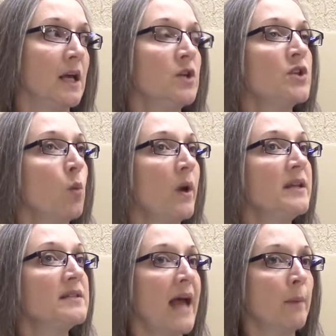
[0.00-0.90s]
So what
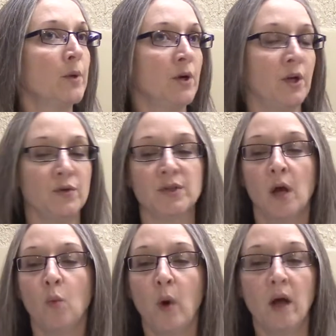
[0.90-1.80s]
does that produce?
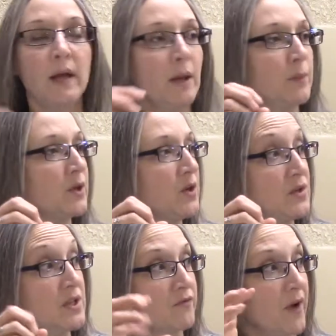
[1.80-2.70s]
Well, it
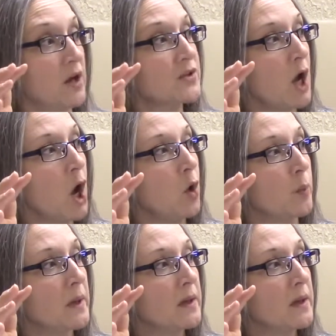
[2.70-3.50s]
produces false hope.